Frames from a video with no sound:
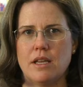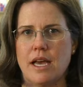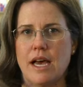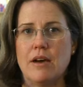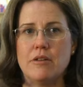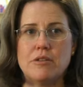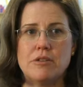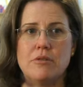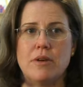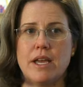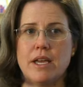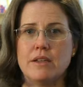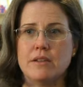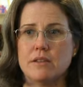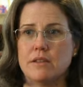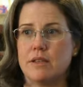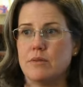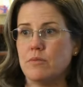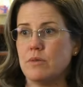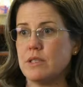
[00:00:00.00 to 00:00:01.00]
how do you
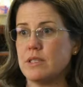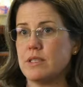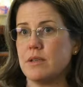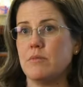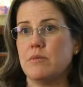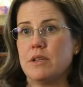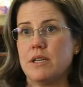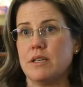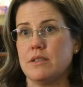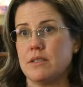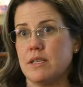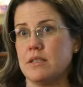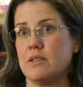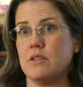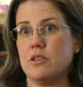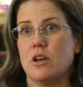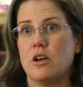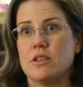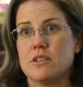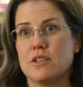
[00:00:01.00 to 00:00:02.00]
handle it when someone else
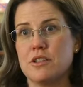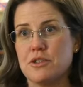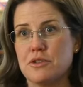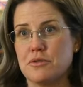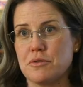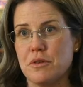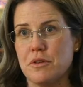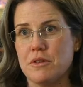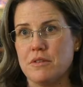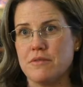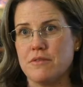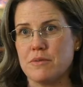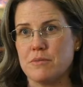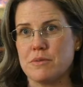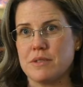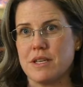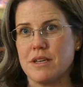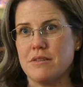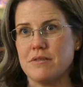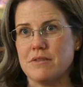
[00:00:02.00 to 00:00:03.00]
has lost control of
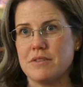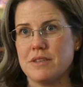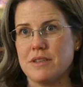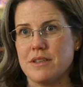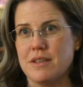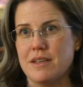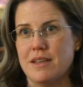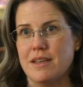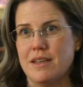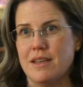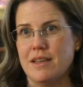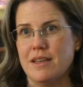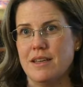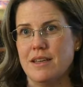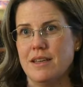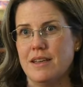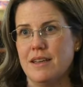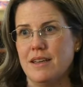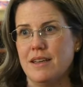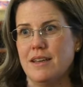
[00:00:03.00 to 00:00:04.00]
themselves?
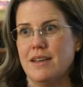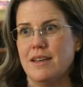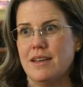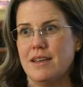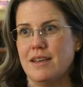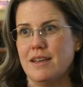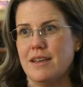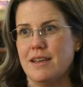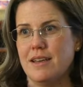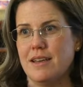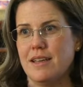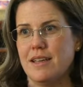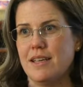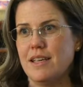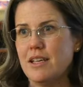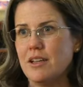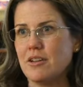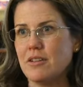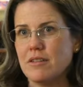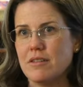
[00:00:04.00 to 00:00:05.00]

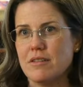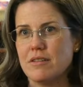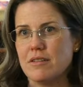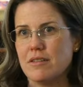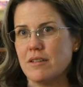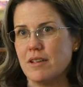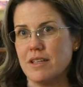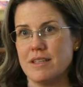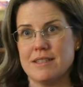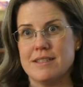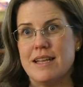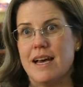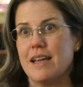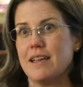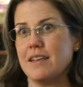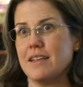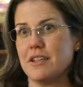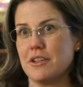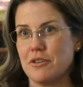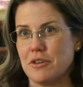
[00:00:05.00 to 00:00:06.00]
Here, it's
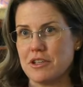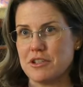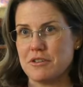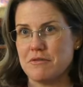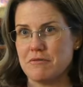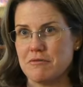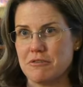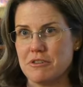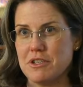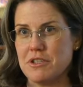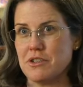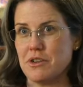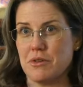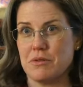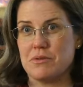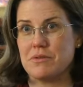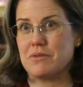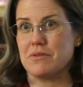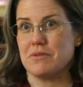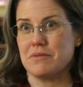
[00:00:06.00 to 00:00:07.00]
not an aggression-free
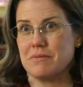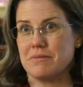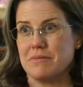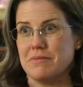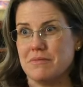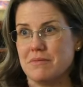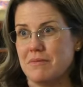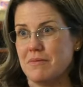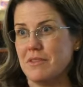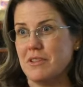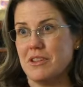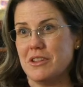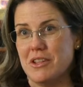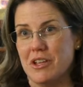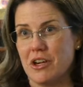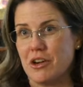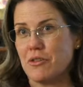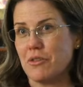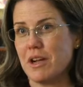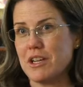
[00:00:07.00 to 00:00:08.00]
zone.
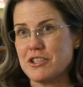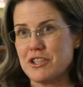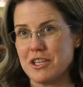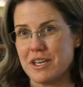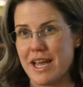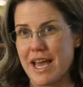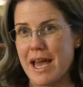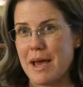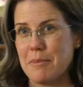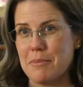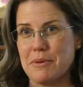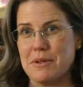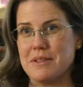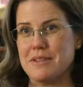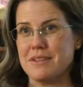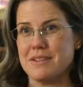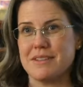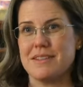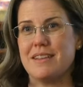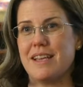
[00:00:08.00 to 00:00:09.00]
Aggression
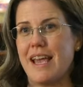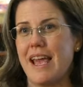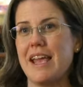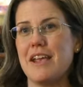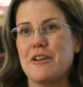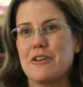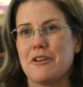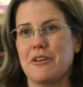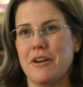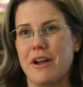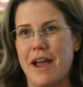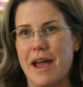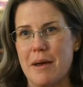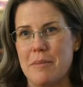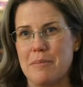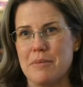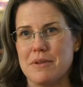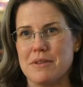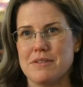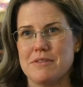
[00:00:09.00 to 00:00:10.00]
happens, anger
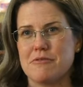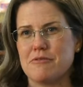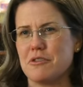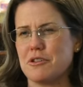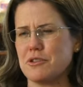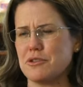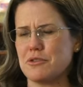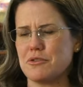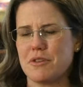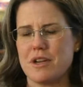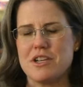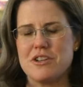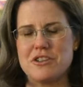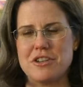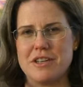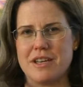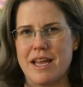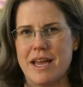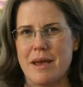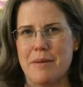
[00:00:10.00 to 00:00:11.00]
happens,
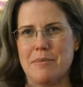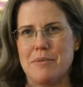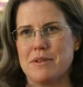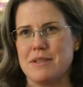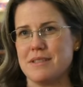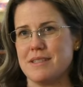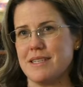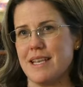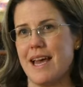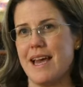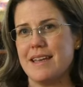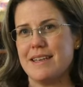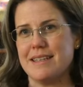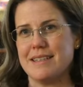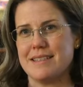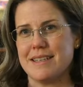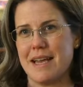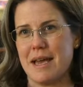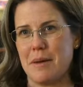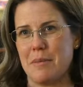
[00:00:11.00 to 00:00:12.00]
frustration happens,
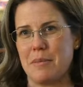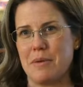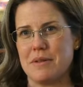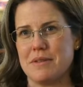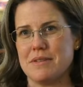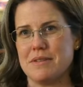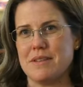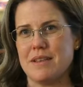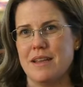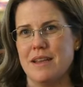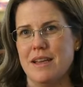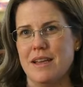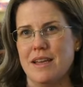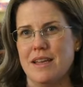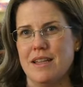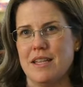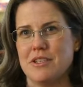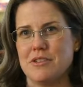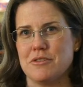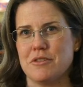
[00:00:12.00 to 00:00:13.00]
sadness happens.
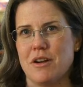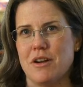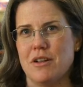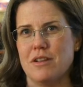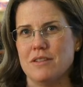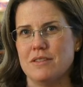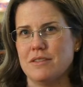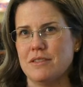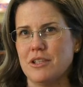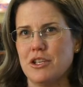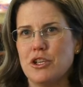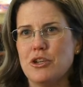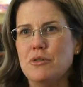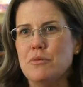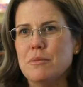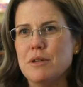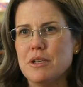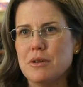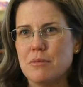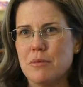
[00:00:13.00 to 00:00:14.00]
These are all
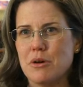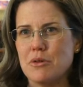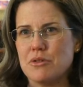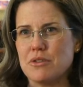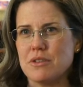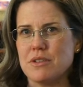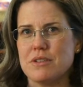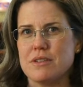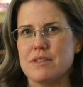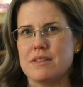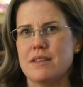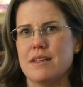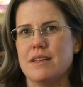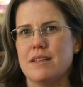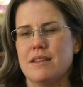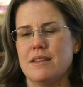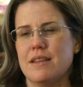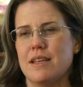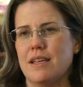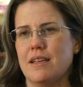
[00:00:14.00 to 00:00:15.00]
human emotions
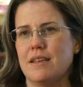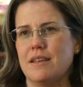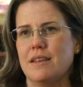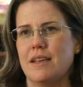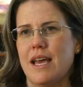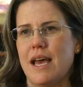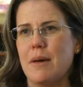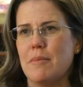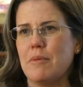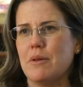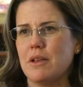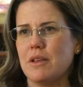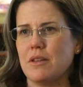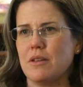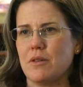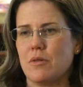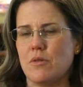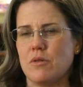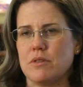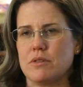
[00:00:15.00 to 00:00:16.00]
that, that happen in
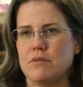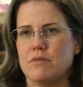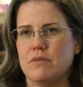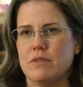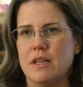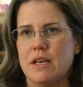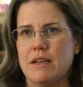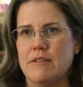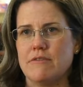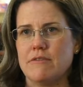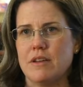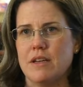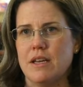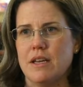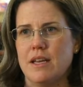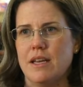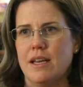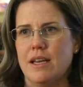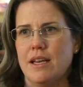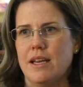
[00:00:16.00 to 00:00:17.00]
the course of life.
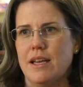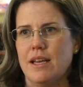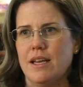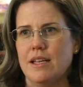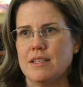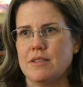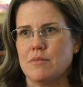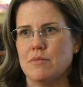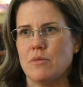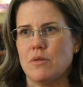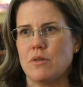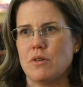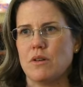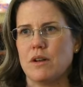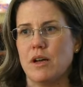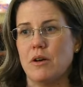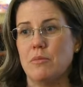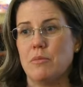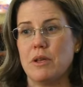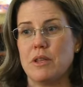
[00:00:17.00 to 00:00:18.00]
It's more
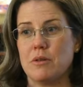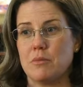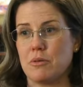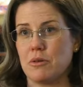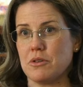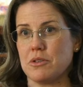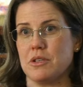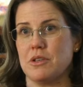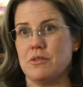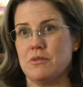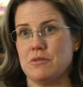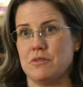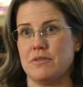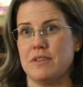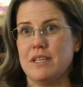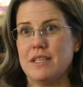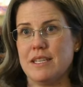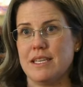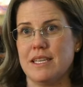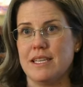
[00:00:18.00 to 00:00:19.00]
helping the person who's
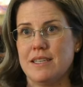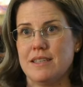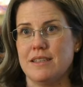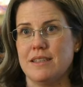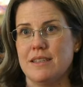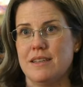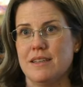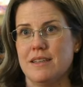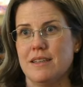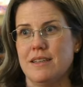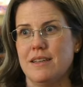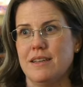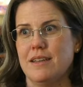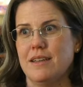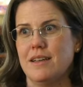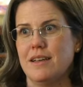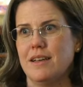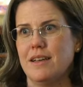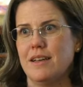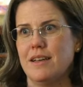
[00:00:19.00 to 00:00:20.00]
feeling it
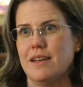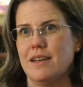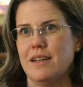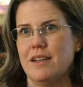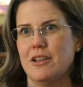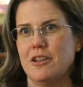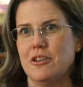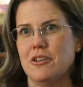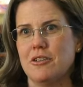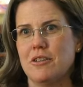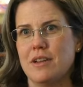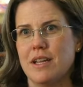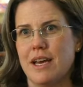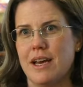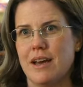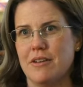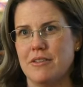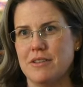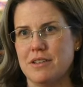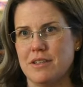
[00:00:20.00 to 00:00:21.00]
learn
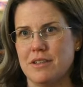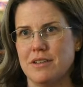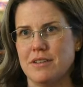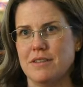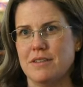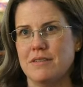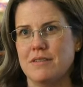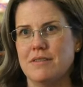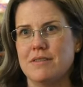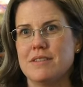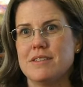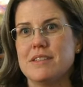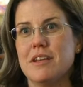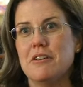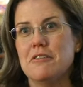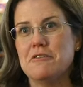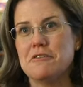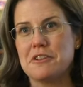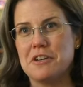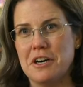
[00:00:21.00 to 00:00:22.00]
how to
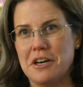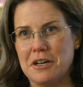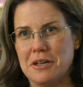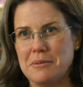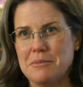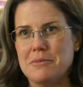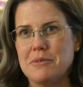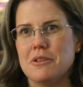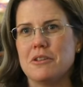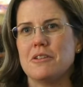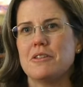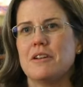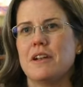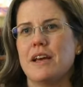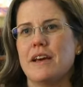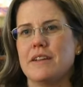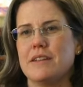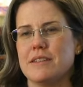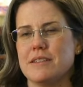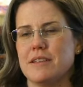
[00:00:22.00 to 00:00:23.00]
self-calm, learn
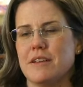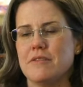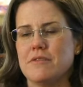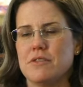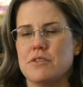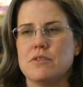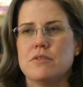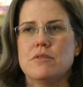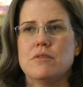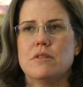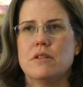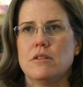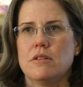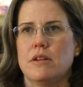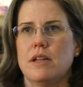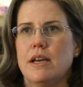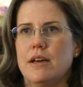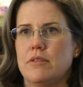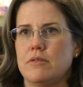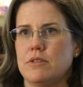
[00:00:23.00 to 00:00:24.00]
how to self-soothe,
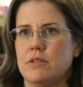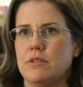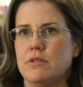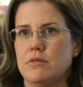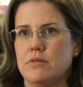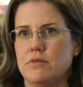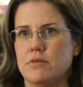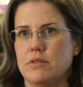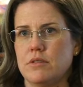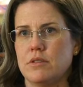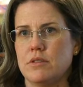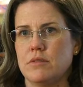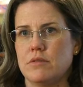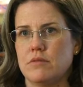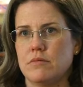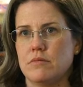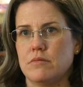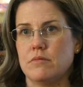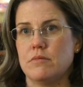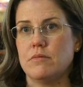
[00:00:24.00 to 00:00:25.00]
learn how to,
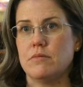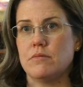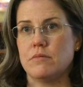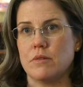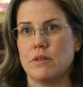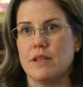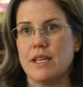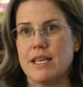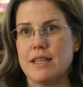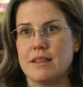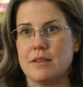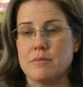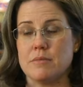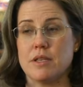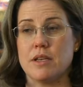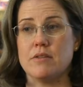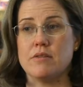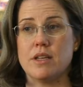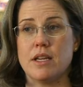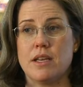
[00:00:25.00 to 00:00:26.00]
to relate
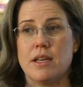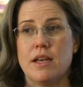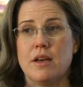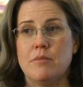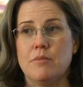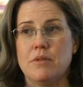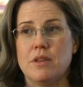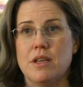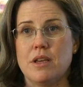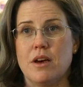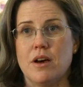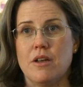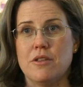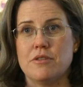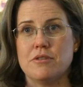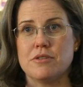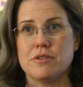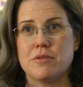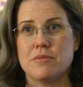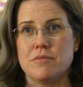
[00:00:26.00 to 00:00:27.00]
themselves, and help the
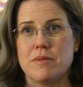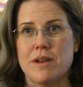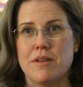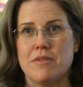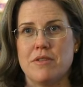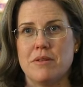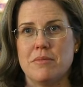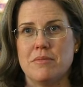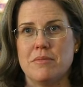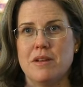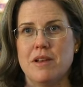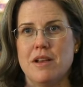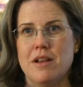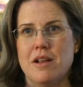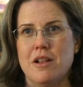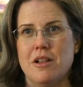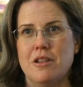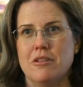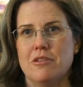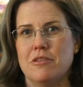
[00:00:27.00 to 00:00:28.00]
others around them
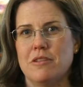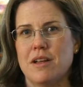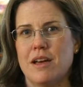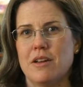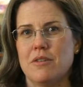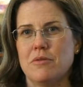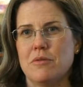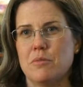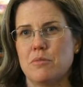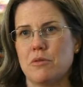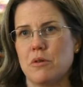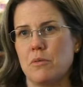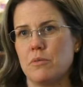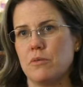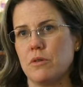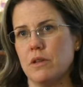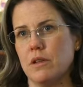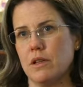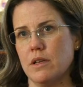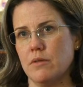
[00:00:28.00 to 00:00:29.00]
learn how to
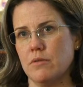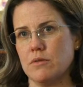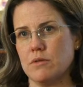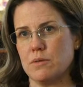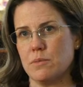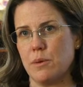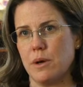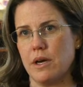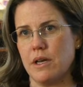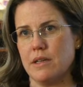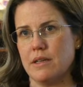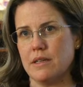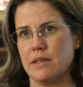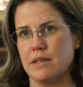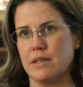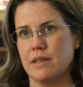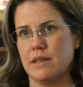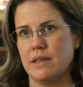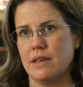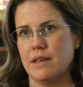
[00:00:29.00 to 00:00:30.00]
appropriately respond.
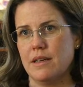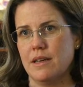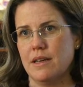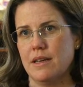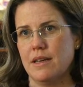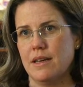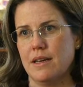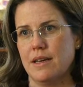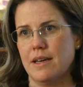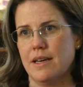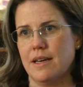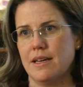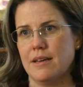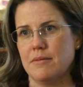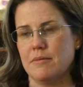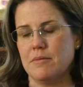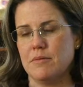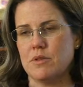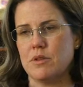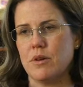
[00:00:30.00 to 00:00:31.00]

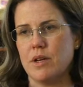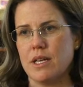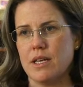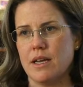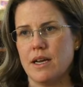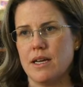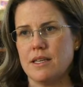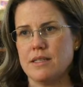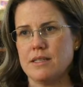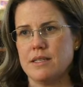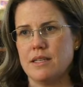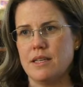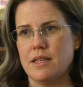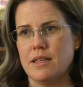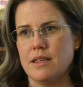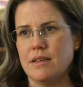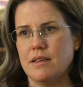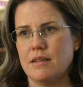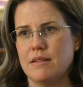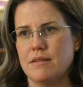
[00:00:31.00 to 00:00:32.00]
Um, so I, I
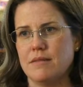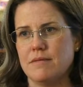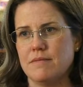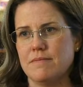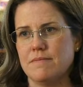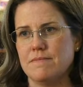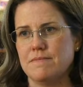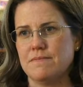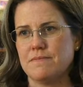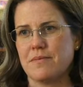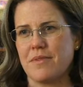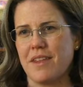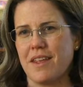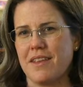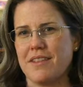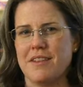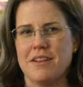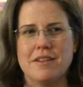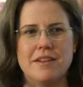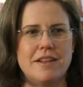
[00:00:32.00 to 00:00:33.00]
see
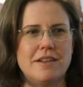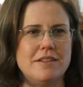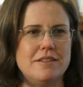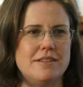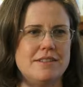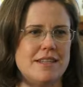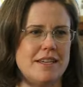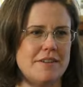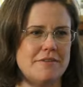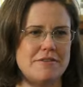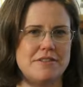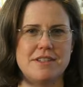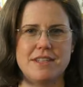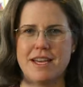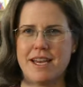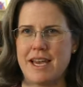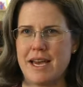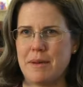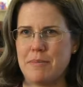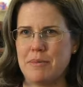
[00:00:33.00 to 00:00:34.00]
the little tiffs
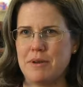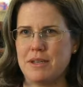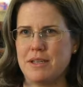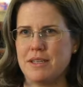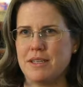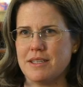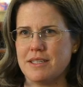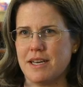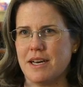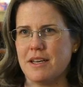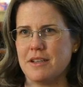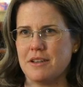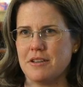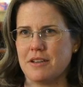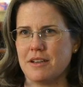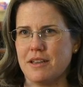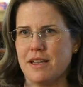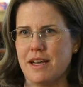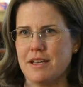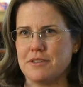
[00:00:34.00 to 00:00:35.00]
that happen in a
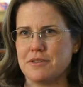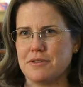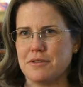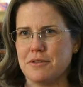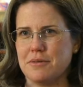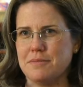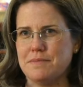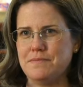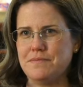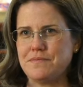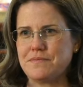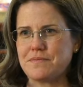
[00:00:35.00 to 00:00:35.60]
toddler classroom